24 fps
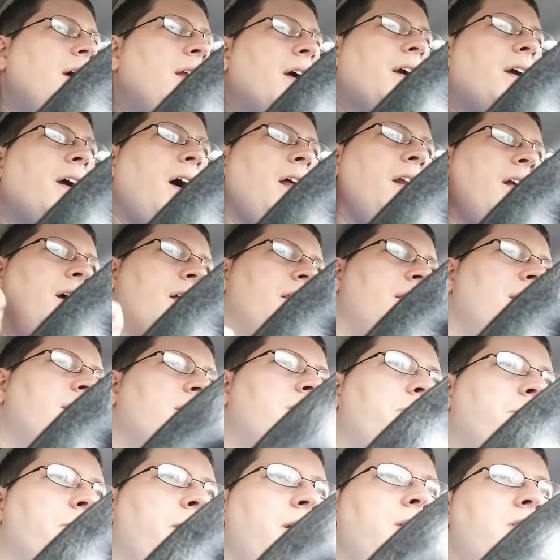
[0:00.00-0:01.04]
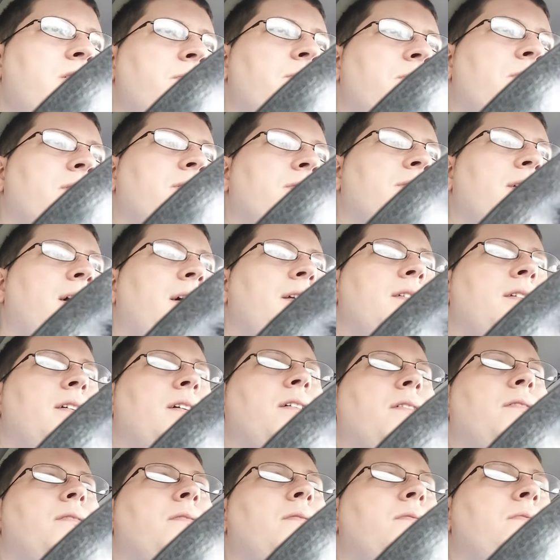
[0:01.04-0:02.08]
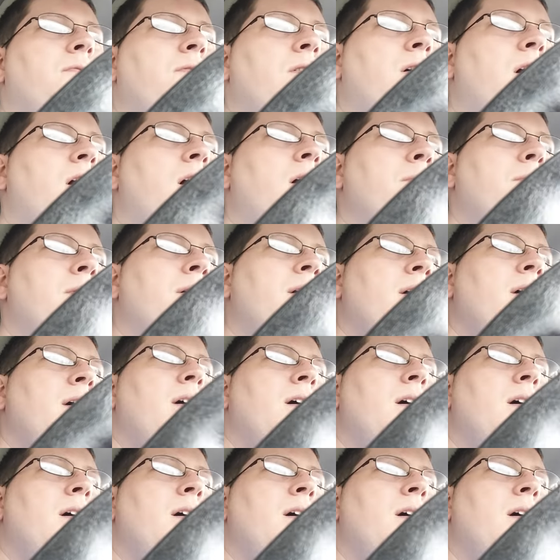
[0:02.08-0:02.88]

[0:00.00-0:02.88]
And I kind of got the inspiration for this idea from